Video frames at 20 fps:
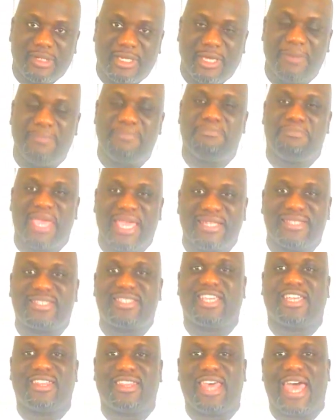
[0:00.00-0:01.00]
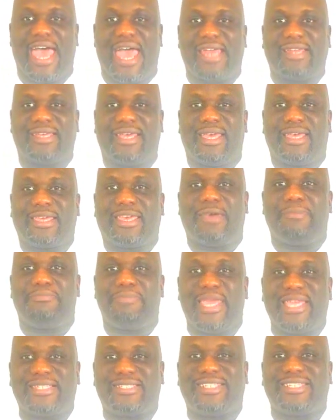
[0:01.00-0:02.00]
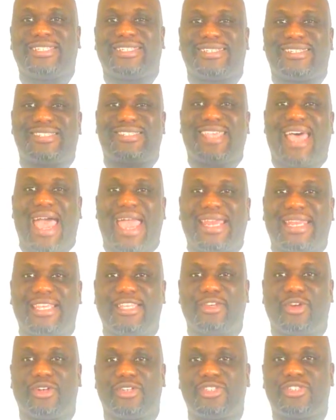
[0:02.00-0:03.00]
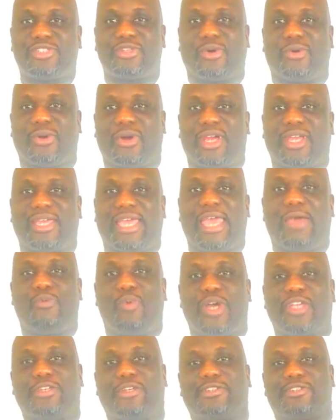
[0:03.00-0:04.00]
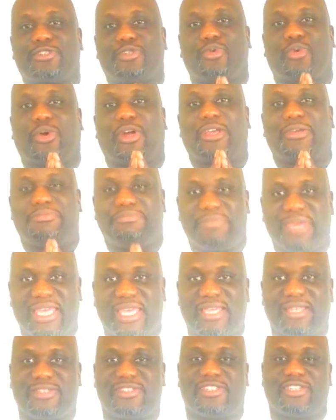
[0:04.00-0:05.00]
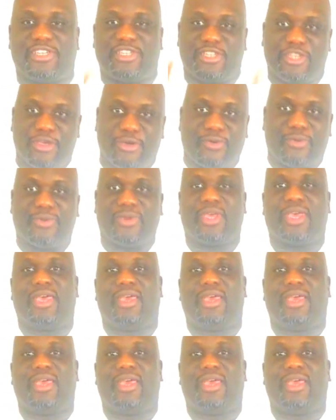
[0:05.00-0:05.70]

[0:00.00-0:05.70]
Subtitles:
Commit to that. Commit to deciding your story and what your story means to you,